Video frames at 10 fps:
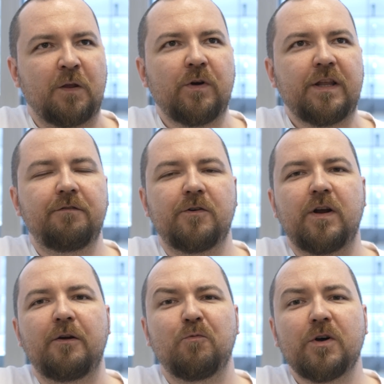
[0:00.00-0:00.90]
Whenever
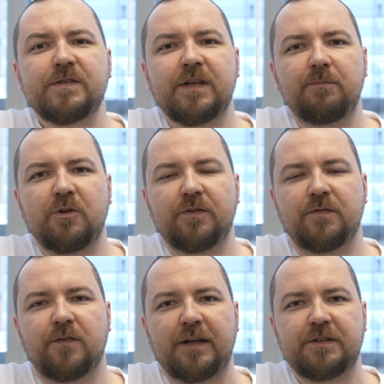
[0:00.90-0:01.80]
I was able to
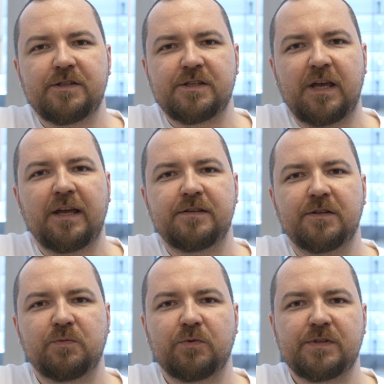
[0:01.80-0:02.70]
find this case,
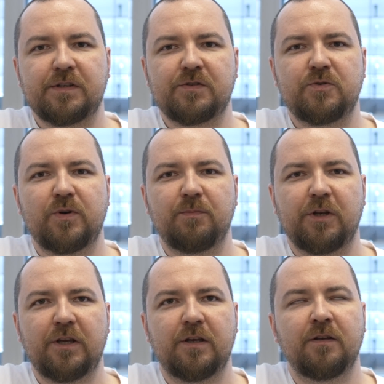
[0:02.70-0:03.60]
it was
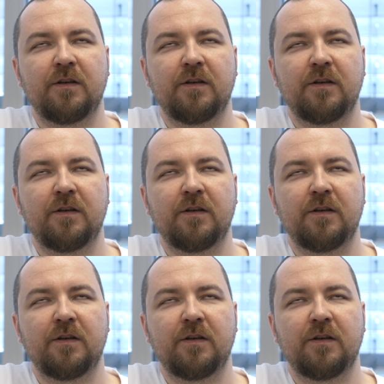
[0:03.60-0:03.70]
extremely